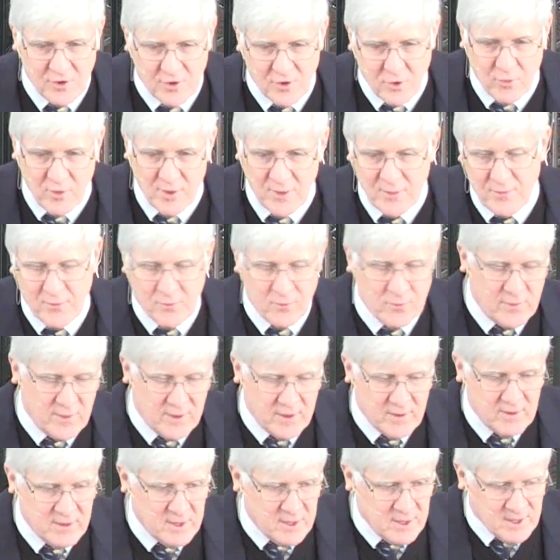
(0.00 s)
going through
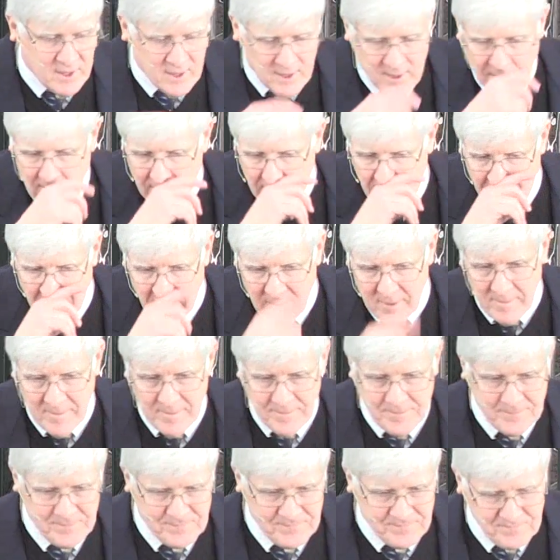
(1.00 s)
the
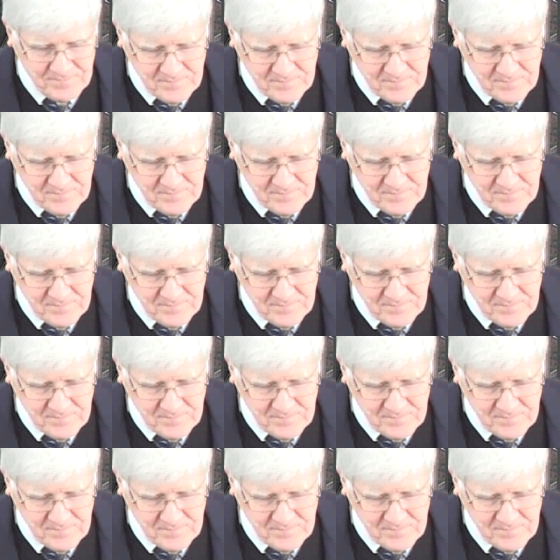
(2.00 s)
um,